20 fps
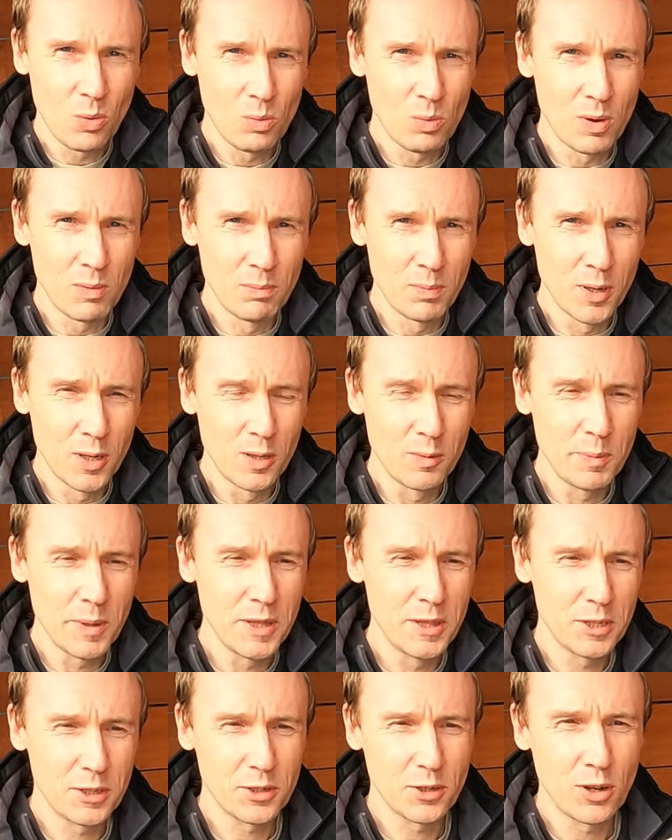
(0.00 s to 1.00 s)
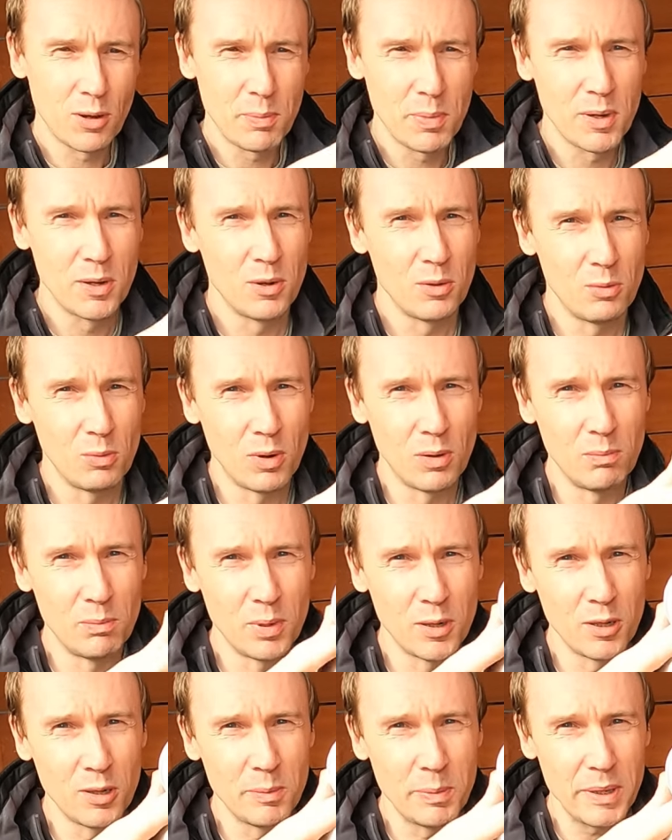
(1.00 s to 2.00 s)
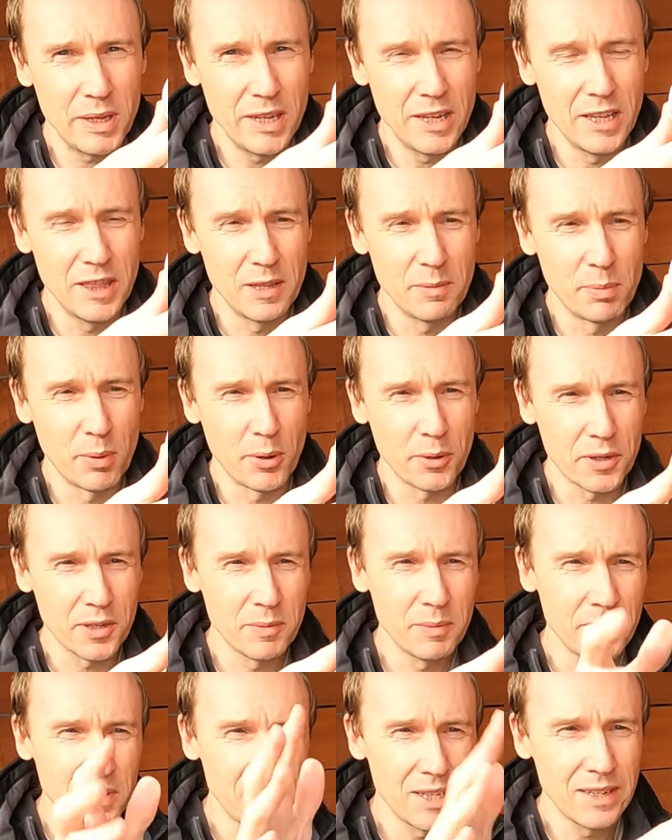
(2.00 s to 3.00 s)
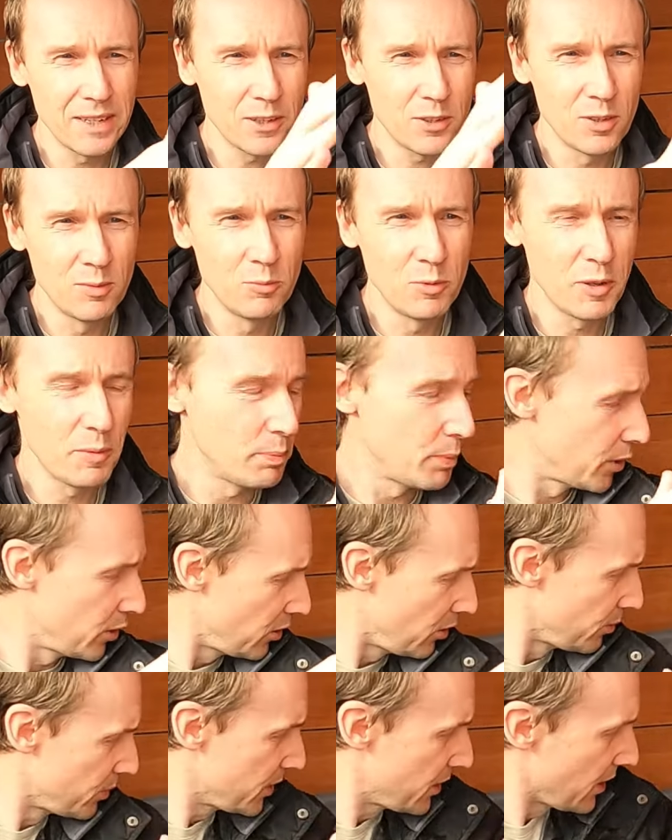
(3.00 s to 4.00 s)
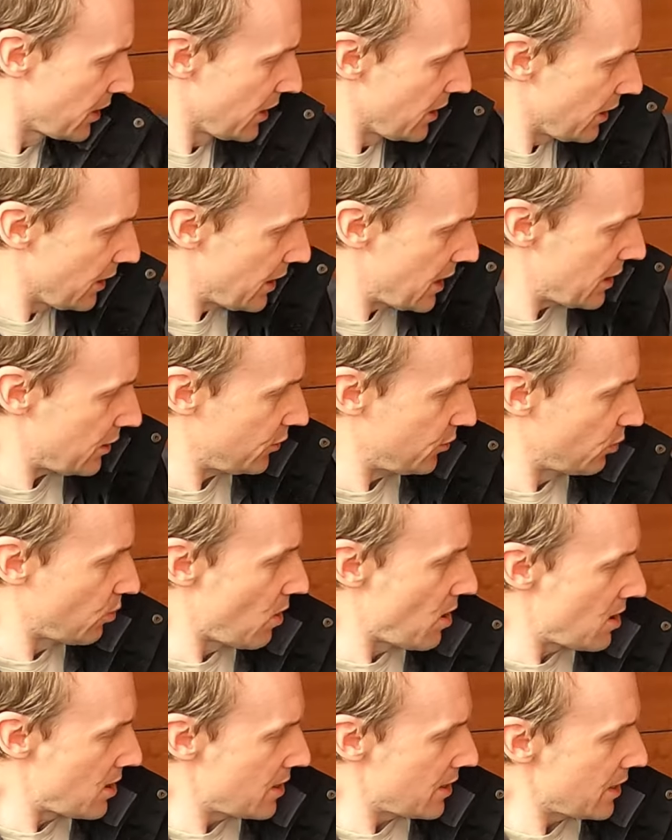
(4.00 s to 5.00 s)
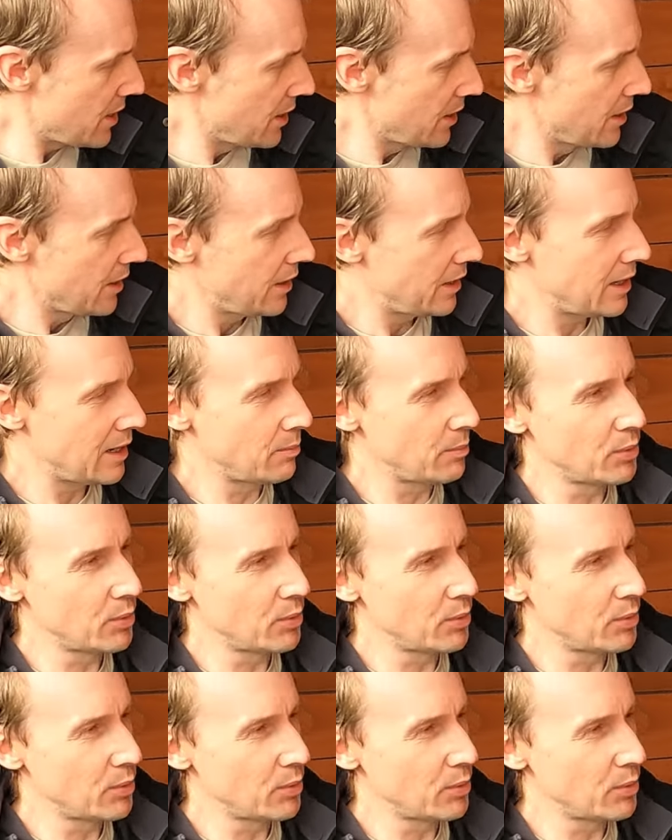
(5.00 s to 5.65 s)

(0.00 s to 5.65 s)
one bulb in the top, one bulb in the bottom. Didn't come with bulbs. That's why I